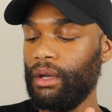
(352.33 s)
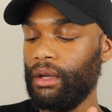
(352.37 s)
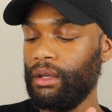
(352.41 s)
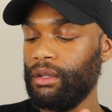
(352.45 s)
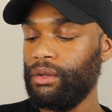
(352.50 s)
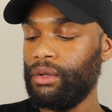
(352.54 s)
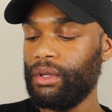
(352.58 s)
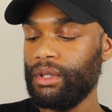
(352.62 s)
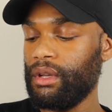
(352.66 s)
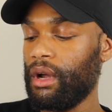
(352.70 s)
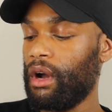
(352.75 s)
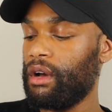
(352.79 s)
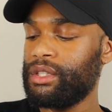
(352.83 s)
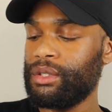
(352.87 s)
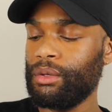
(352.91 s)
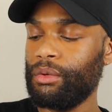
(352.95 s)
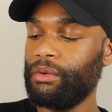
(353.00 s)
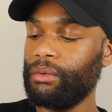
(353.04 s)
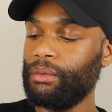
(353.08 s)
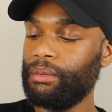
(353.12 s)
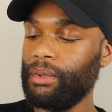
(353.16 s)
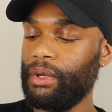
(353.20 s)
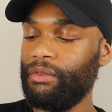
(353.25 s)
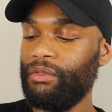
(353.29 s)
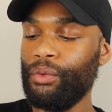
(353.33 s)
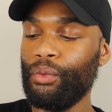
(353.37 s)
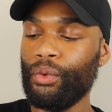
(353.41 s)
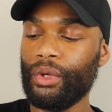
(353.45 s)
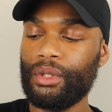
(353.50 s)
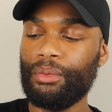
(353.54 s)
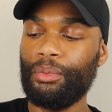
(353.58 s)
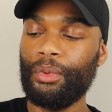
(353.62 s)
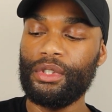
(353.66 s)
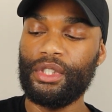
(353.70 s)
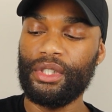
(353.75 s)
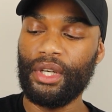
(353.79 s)
you can also, if you
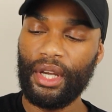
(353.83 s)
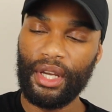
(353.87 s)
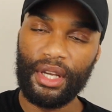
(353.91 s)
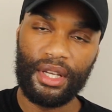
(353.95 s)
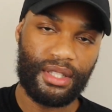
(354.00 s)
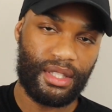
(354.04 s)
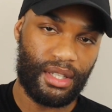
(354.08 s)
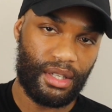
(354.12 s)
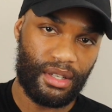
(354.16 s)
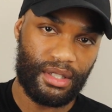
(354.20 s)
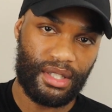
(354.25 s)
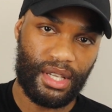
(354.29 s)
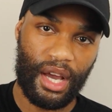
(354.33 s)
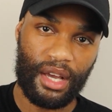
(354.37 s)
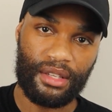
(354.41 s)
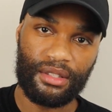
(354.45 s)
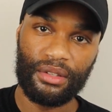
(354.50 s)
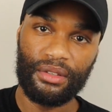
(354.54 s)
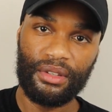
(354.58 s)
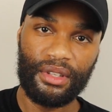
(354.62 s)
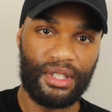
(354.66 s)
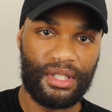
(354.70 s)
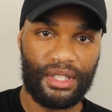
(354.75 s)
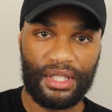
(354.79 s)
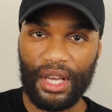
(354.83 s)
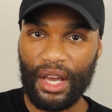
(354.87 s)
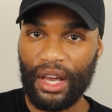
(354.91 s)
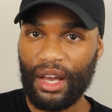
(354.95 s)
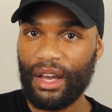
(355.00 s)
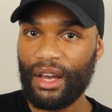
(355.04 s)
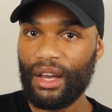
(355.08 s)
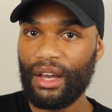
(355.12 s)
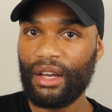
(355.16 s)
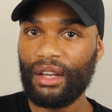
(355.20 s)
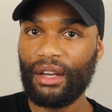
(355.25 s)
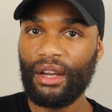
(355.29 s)
want to put your hand sanitizer on this
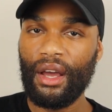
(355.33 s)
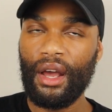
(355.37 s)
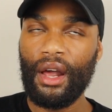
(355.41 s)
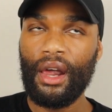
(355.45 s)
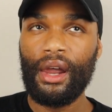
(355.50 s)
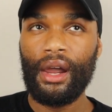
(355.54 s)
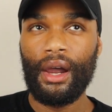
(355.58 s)
side,